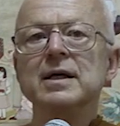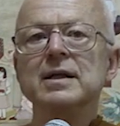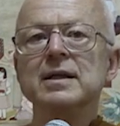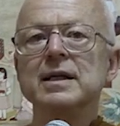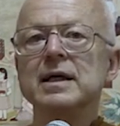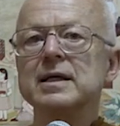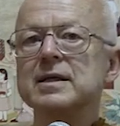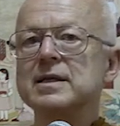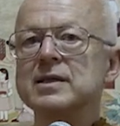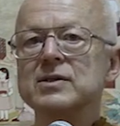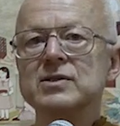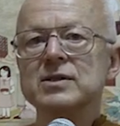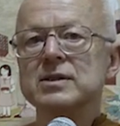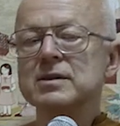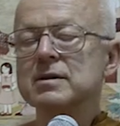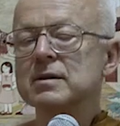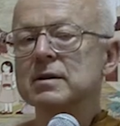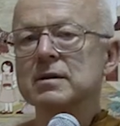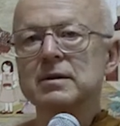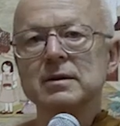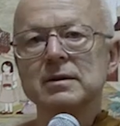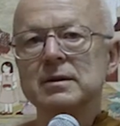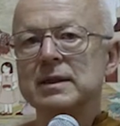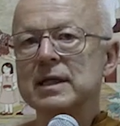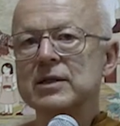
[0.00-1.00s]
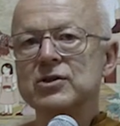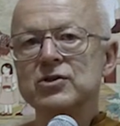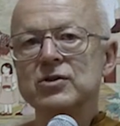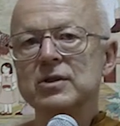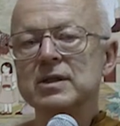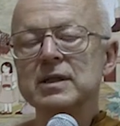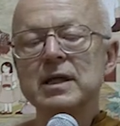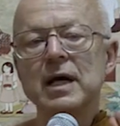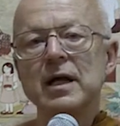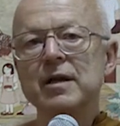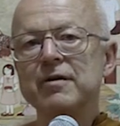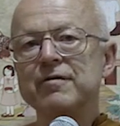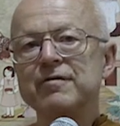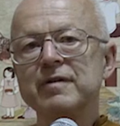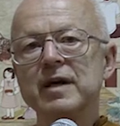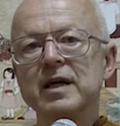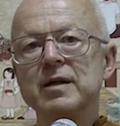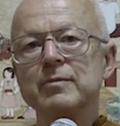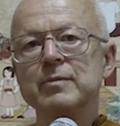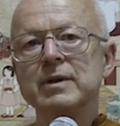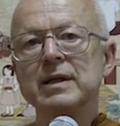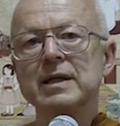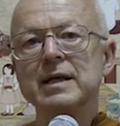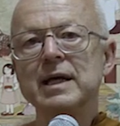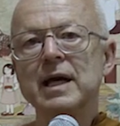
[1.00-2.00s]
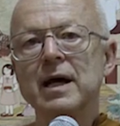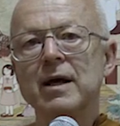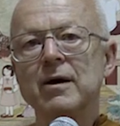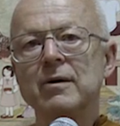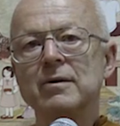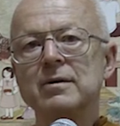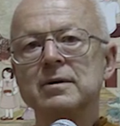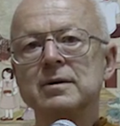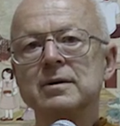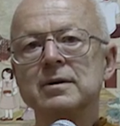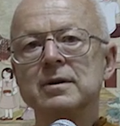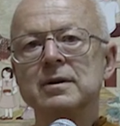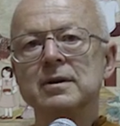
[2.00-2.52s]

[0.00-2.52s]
that doesn't, that should not affect me now.